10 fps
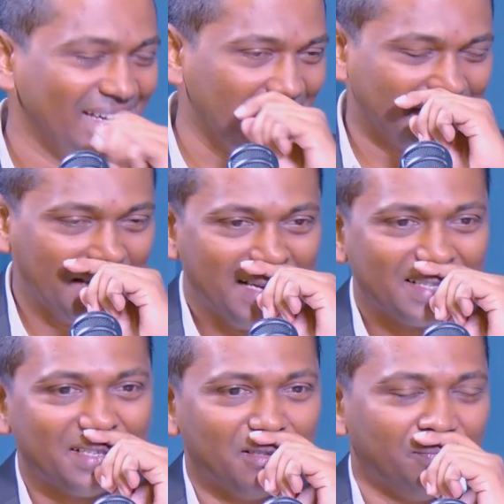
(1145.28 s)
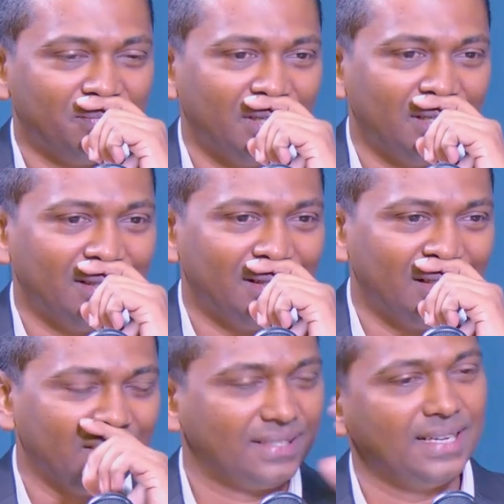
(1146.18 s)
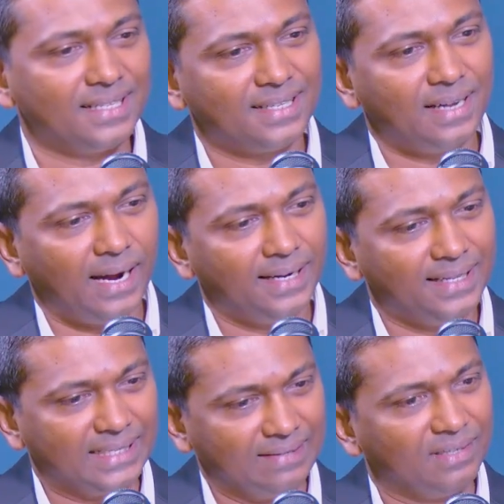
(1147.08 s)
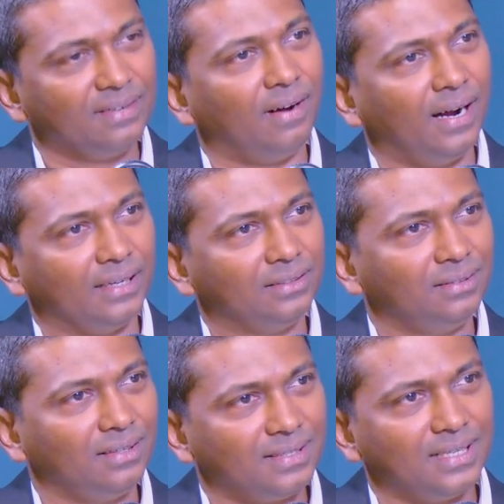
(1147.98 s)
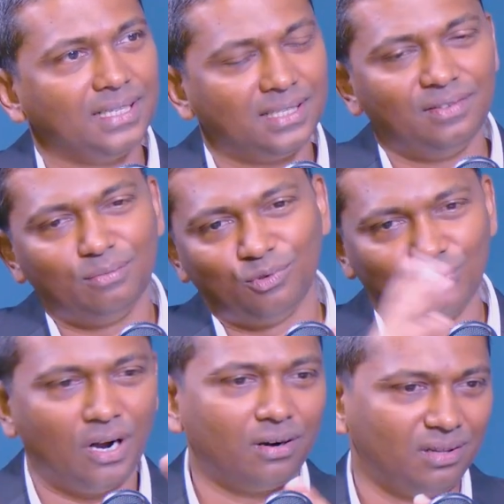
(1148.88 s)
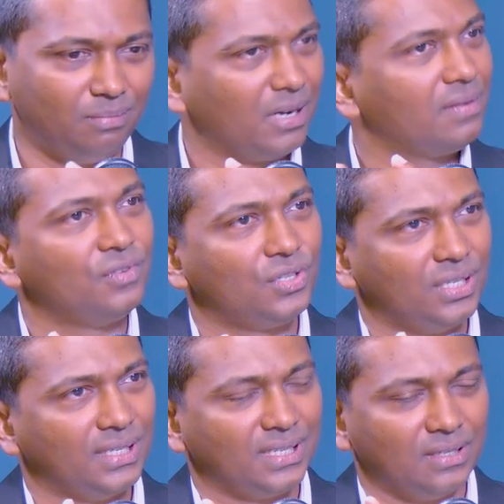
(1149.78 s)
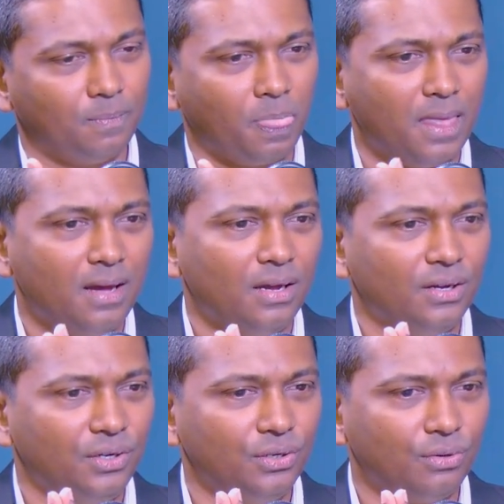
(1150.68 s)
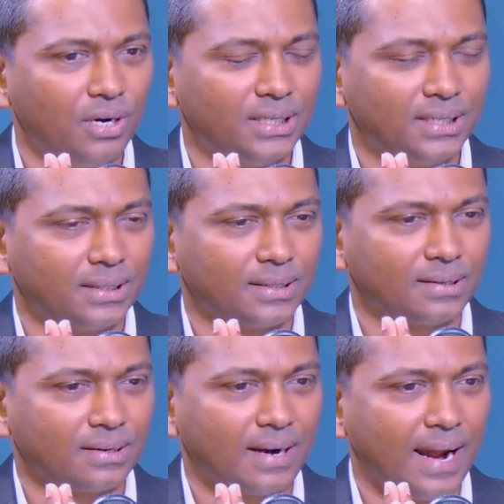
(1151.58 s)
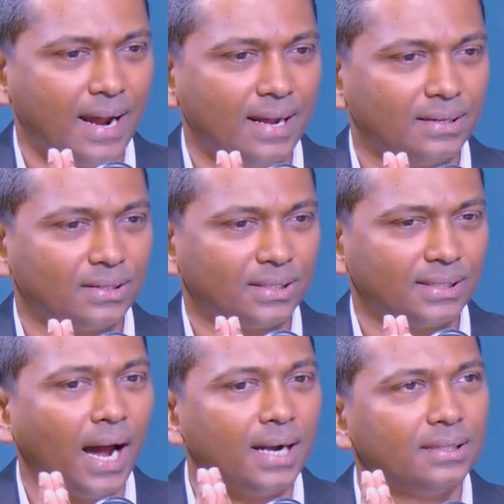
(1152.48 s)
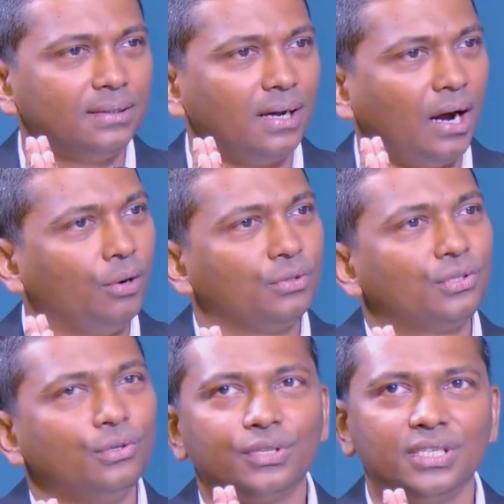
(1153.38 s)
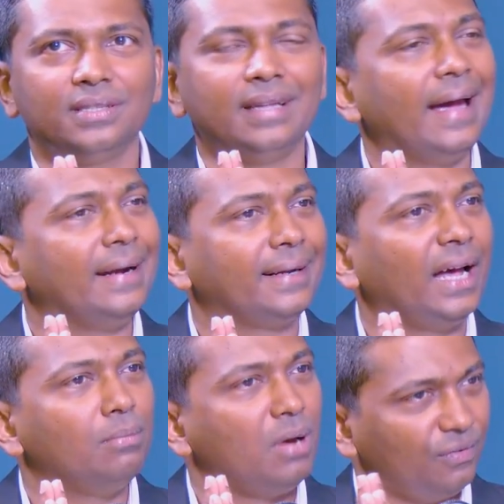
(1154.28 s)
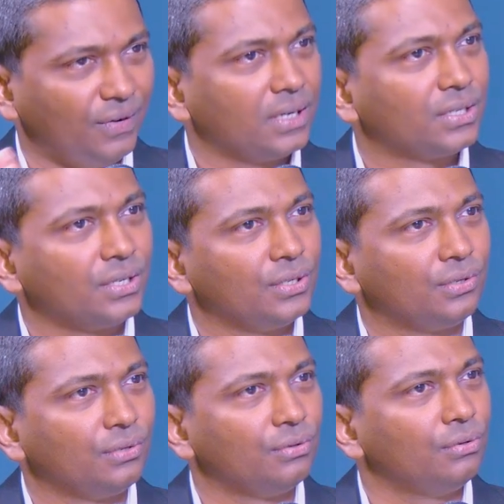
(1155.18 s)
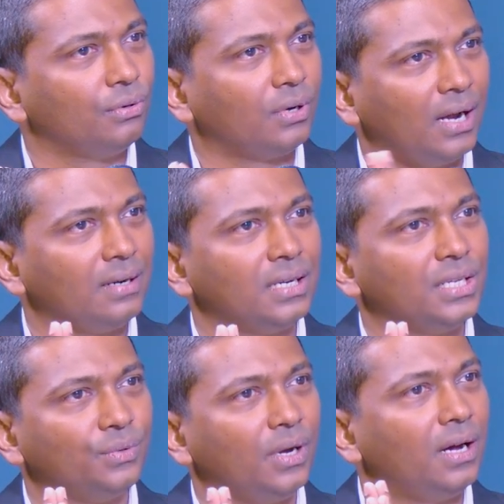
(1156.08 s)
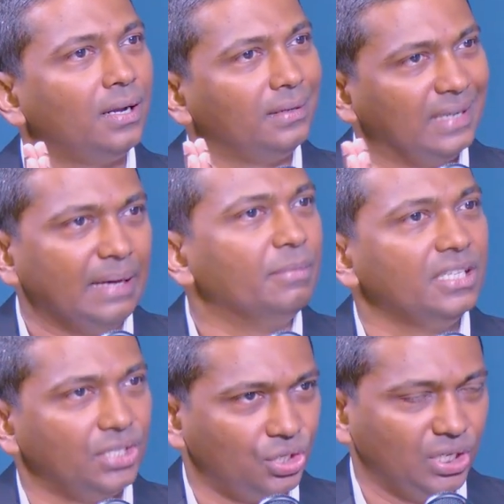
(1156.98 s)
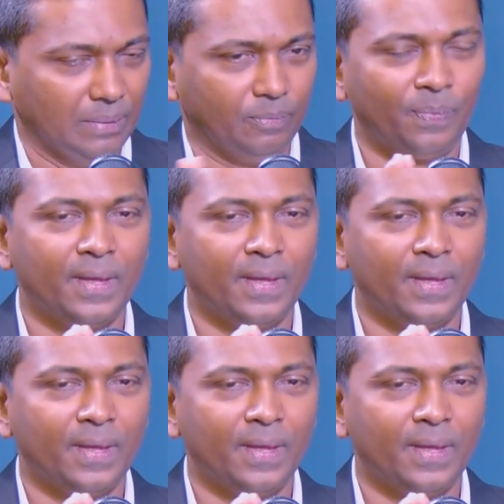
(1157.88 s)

Yes. So since 1971, since we moved out of the Bretton Woods system, US started outsourcing their entire manufacturing to countries where labor is cheap.